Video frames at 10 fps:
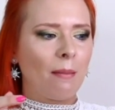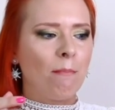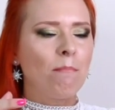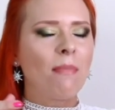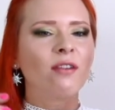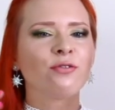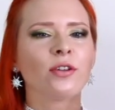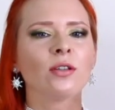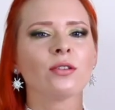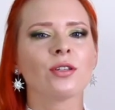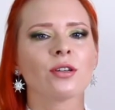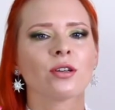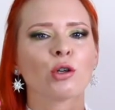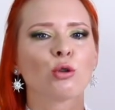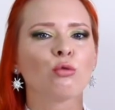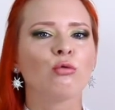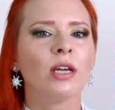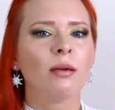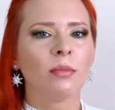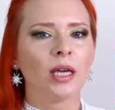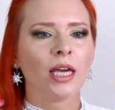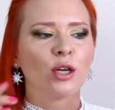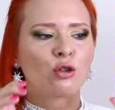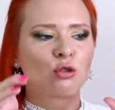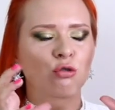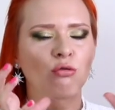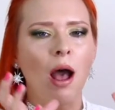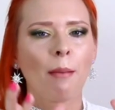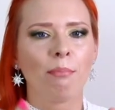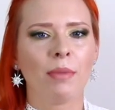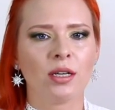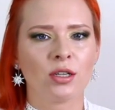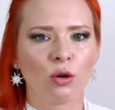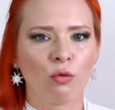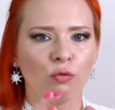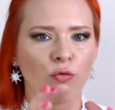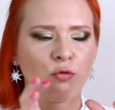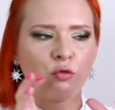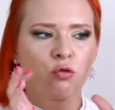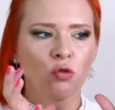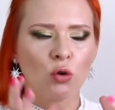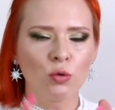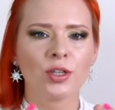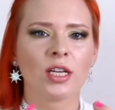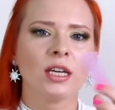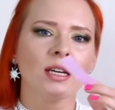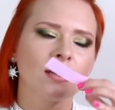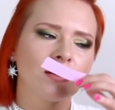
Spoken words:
muffled, creamy entrapment of fruity